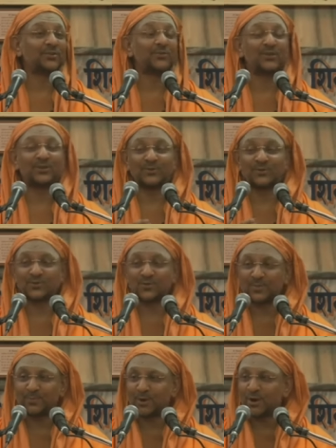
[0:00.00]
You will lose
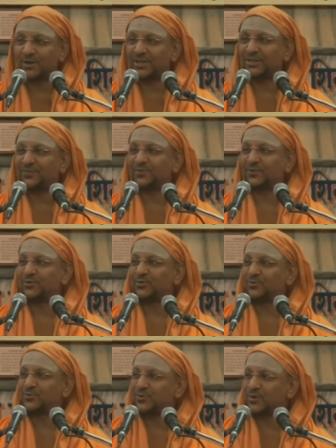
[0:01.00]
your body, you will
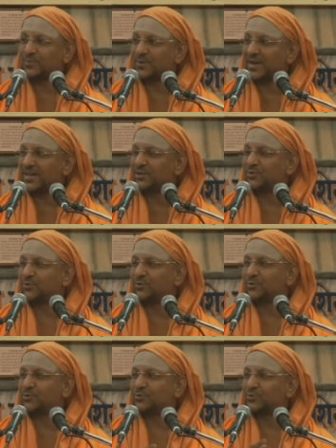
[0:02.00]
lose your mind, you
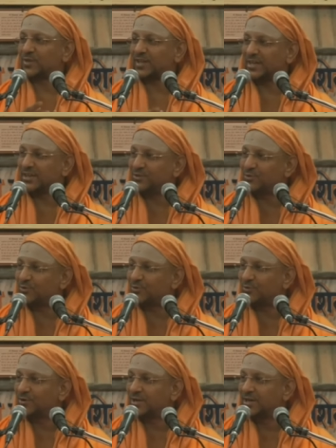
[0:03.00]
will lose your
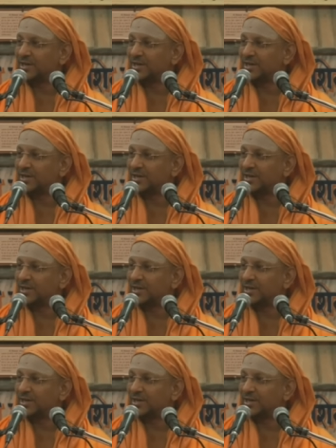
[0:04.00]
ego.